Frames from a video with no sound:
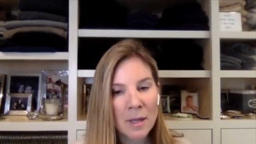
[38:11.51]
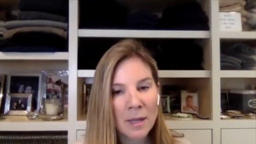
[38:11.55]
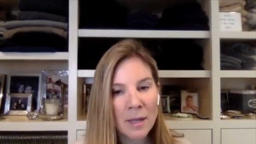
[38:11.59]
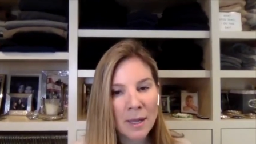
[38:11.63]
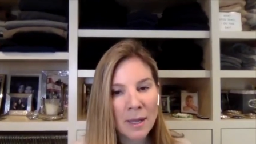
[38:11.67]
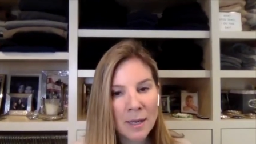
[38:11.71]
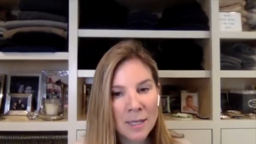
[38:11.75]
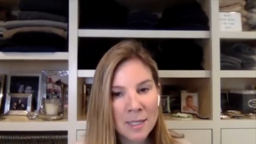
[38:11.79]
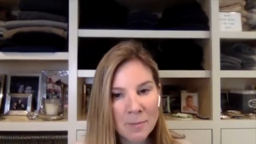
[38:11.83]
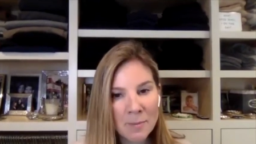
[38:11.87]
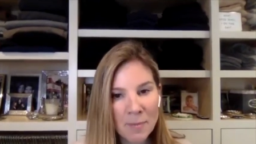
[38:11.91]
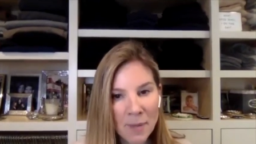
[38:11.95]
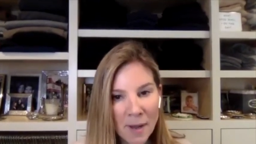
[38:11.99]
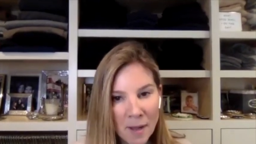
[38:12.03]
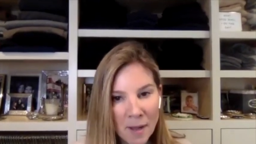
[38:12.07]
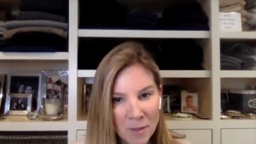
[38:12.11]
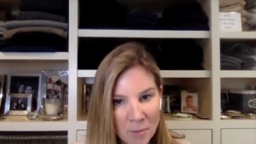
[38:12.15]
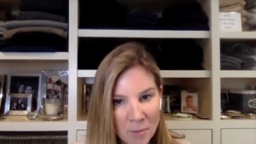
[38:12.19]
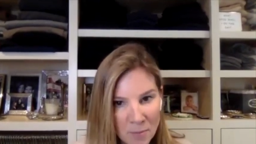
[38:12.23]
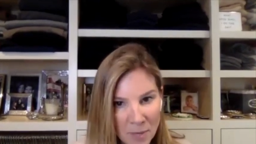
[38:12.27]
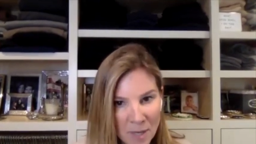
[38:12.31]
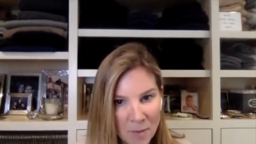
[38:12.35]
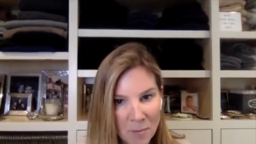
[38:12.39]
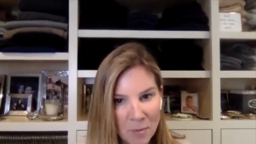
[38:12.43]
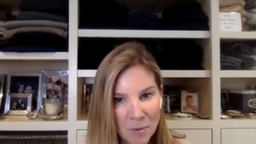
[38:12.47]
It is about the
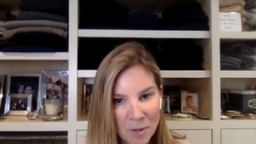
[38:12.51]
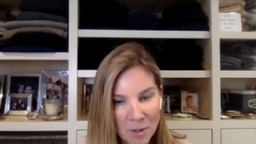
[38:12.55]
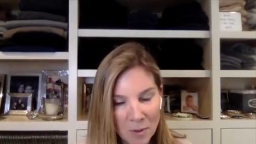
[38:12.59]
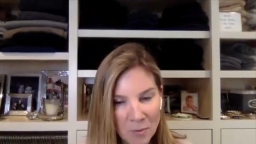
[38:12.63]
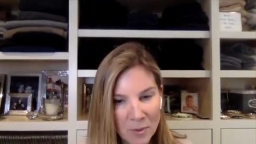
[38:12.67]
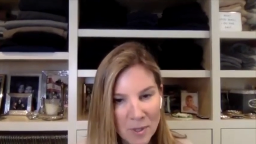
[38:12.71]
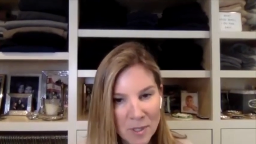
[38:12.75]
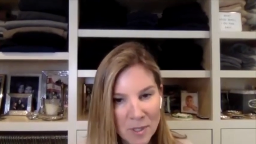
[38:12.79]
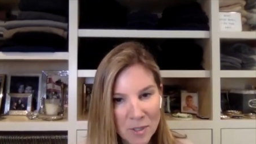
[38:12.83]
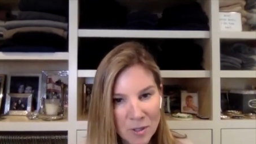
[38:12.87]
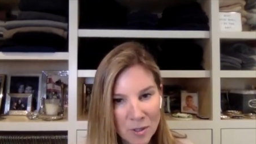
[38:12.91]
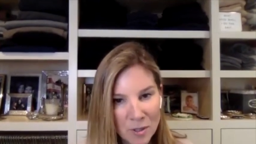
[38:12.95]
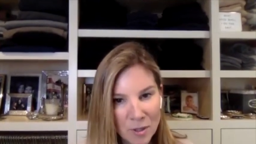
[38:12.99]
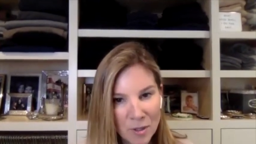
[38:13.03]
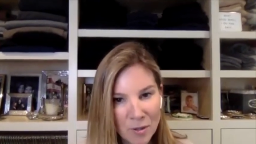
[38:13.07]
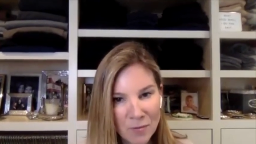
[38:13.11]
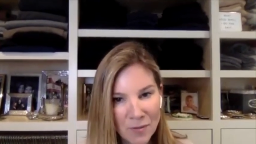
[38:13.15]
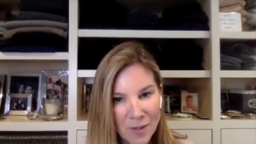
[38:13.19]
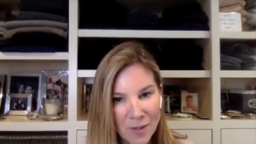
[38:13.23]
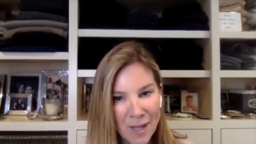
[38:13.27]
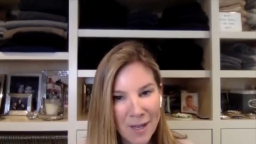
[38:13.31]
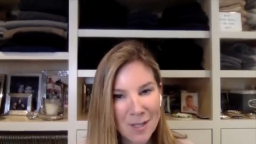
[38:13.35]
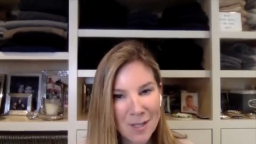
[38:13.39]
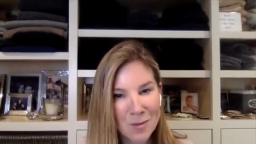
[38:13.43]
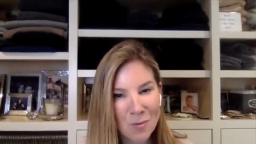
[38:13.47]
people that we serve.
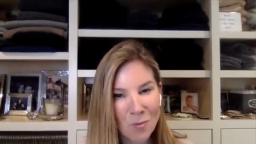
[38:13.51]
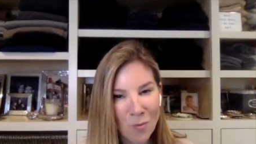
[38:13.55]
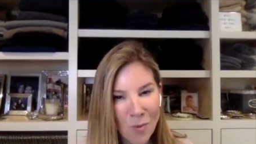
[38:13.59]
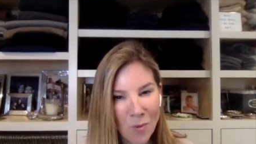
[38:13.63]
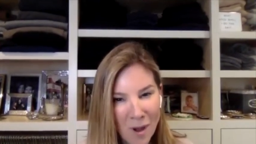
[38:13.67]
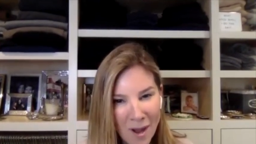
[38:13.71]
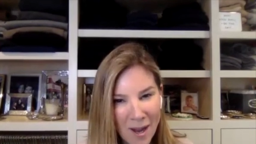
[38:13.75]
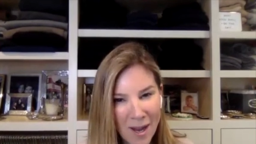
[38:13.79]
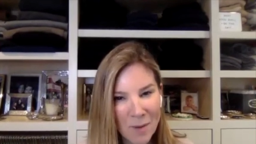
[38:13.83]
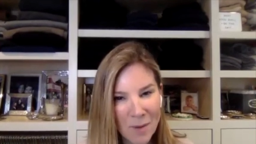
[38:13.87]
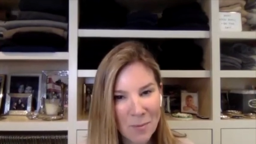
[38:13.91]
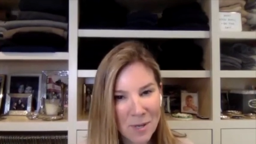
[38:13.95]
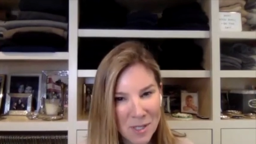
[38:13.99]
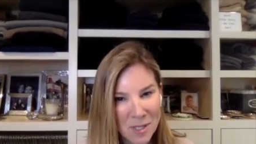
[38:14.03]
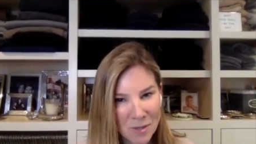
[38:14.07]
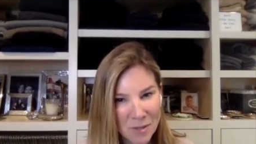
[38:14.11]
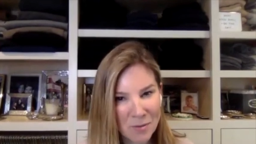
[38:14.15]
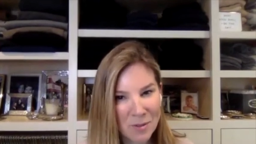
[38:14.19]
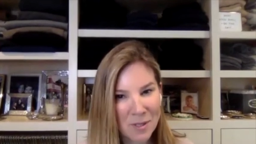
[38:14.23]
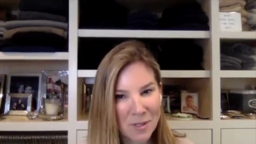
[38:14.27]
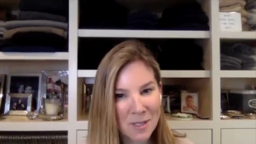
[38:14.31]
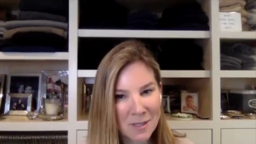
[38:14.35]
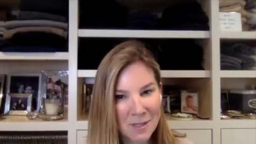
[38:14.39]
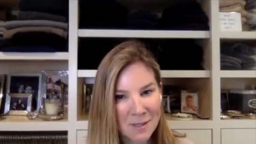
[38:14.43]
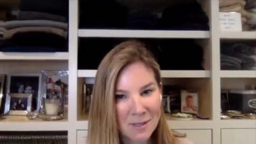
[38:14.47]
That is why we do
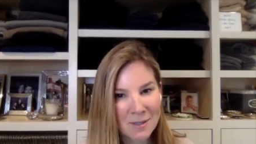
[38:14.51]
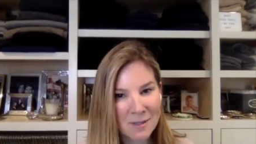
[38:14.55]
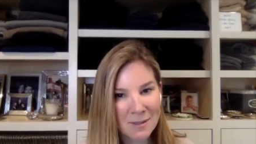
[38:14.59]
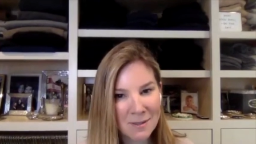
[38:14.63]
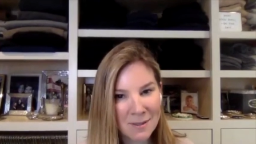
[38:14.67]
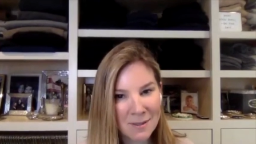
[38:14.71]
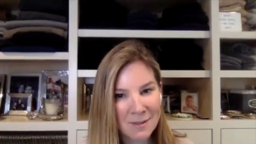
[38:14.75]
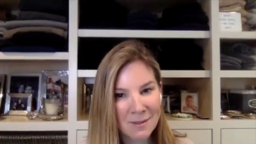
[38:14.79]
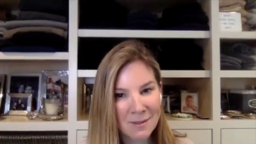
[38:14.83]
this.